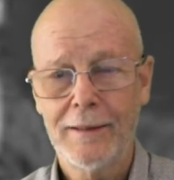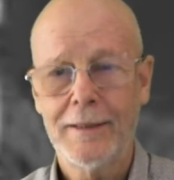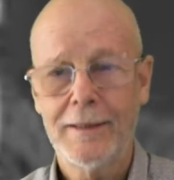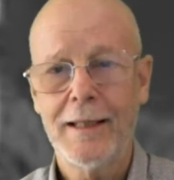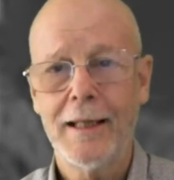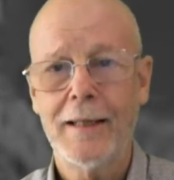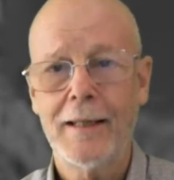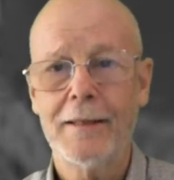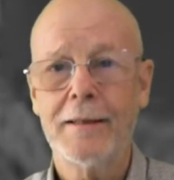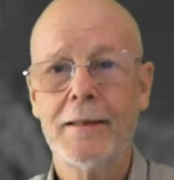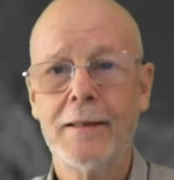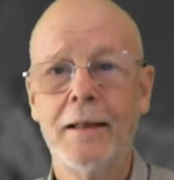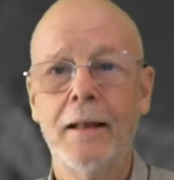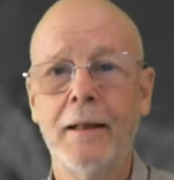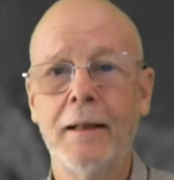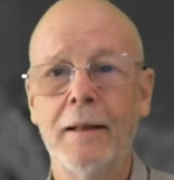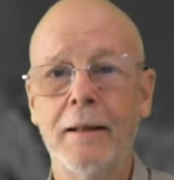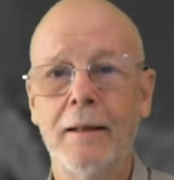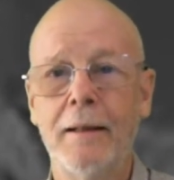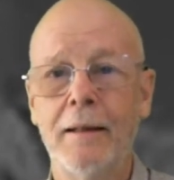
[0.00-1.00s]
says,
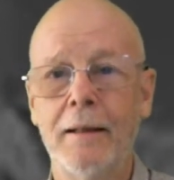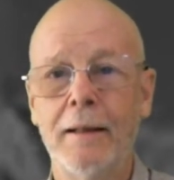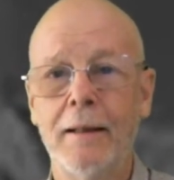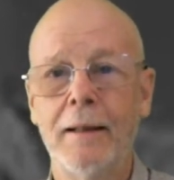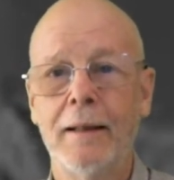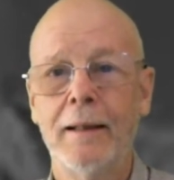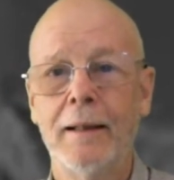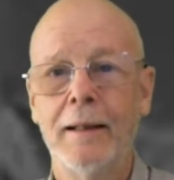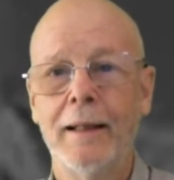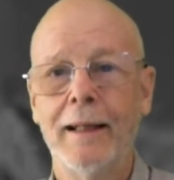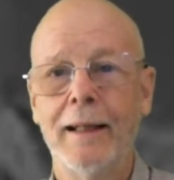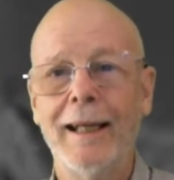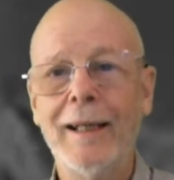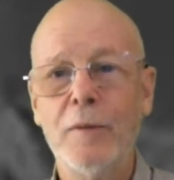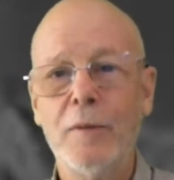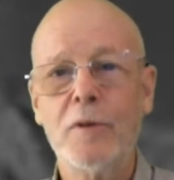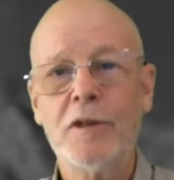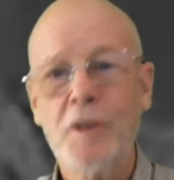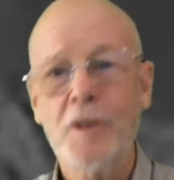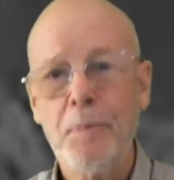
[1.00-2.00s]
"It
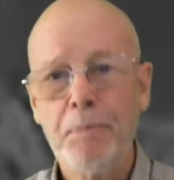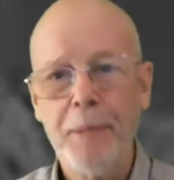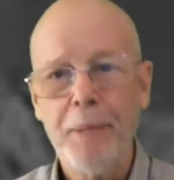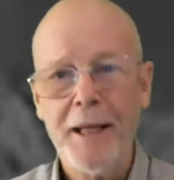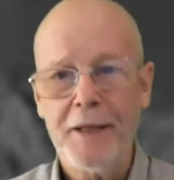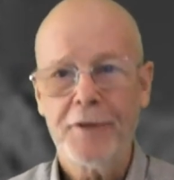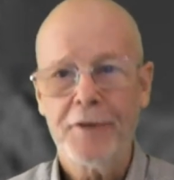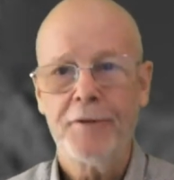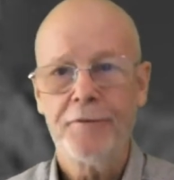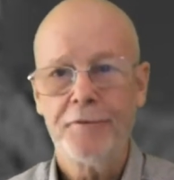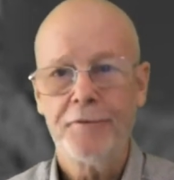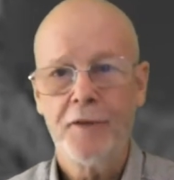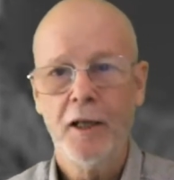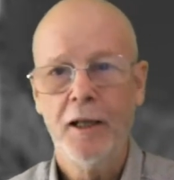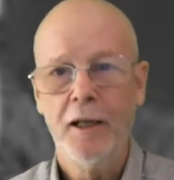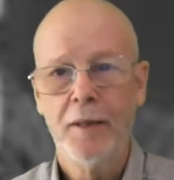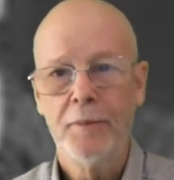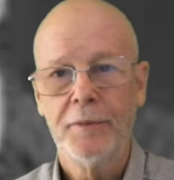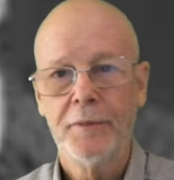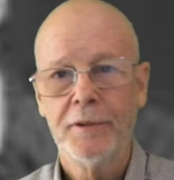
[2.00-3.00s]
was the best of
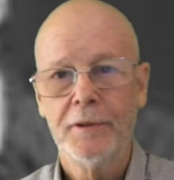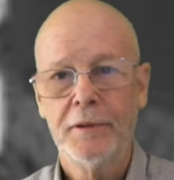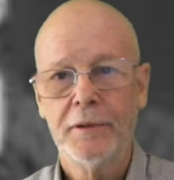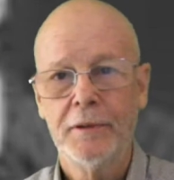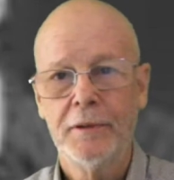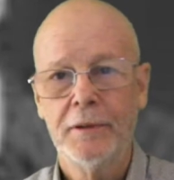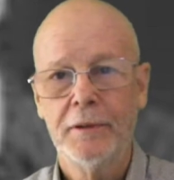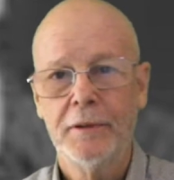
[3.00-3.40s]
times.